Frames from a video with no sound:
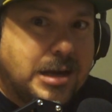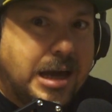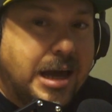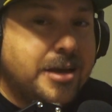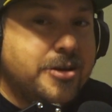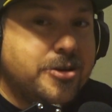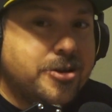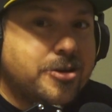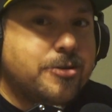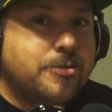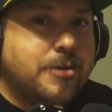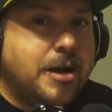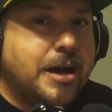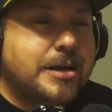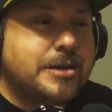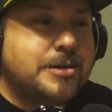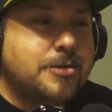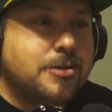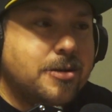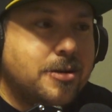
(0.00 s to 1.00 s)
And you could
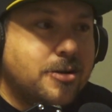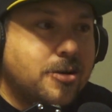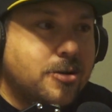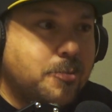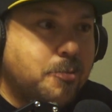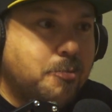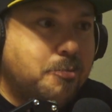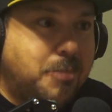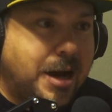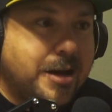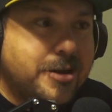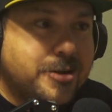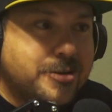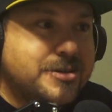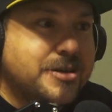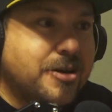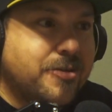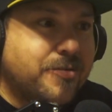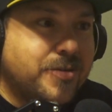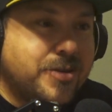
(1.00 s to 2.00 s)
ride by
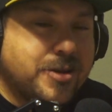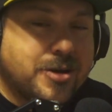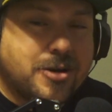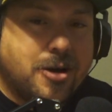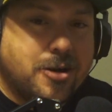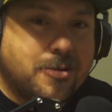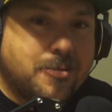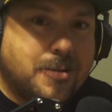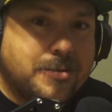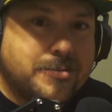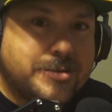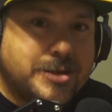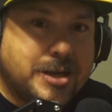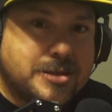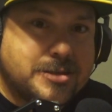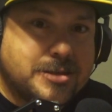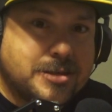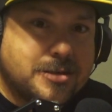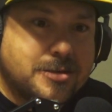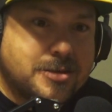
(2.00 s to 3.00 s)
yourself in the car while we're
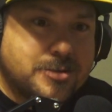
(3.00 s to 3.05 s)
testing.